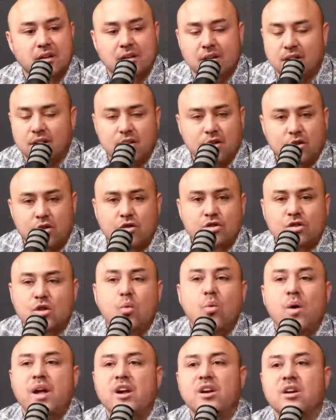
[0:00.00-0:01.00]
there's no
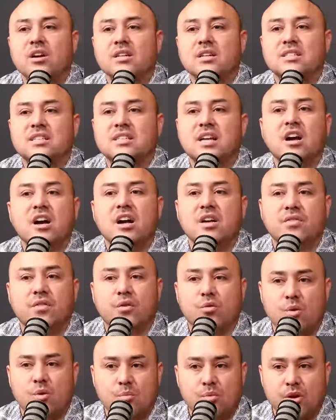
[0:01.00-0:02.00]
way you're going to sell it for
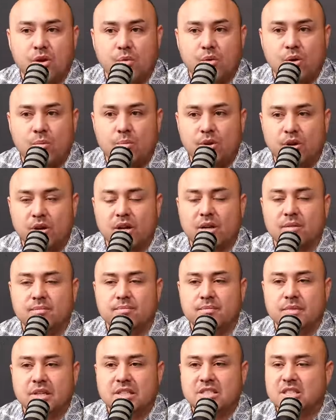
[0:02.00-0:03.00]
1.1 million.
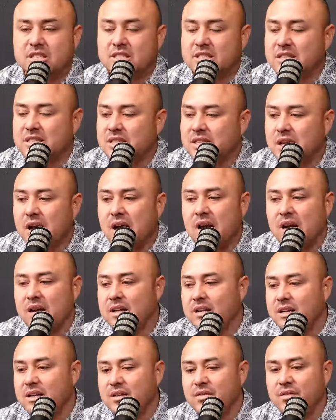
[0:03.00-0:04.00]
It's just not
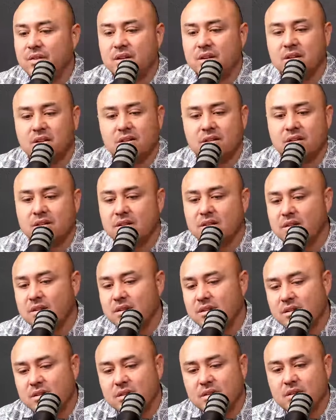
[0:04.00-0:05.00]
even,
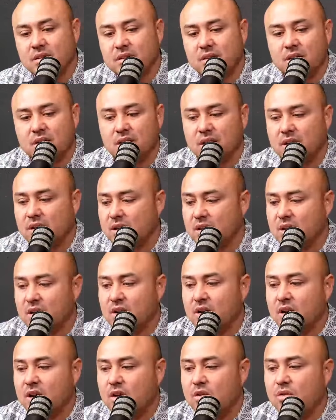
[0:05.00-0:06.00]
I
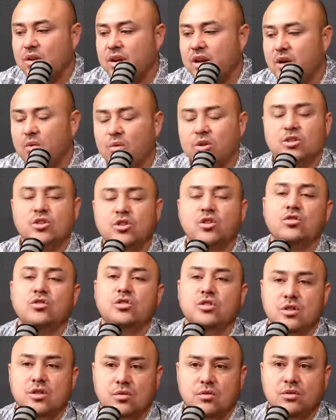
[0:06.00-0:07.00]
don't care what church you
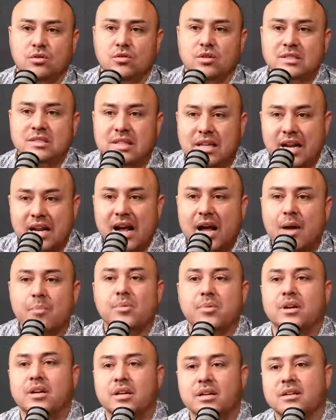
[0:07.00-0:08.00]
go to. It's not
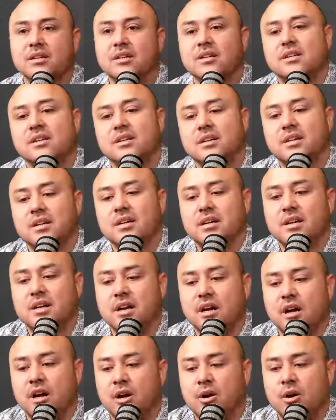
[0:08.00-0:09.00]
happening.
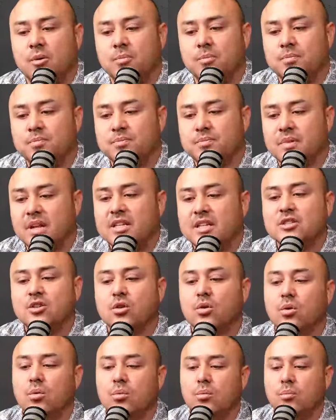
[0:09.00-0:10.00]
And so,
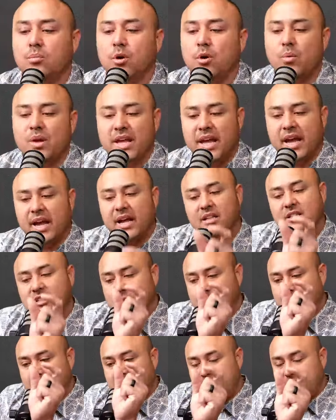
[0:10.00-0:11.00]
but we can
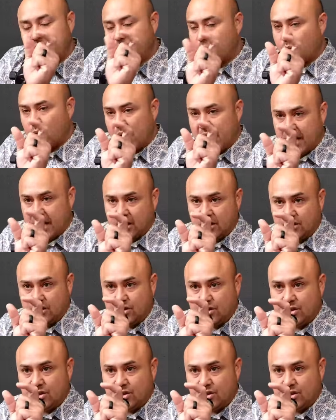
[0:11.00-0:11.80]
speak in a range.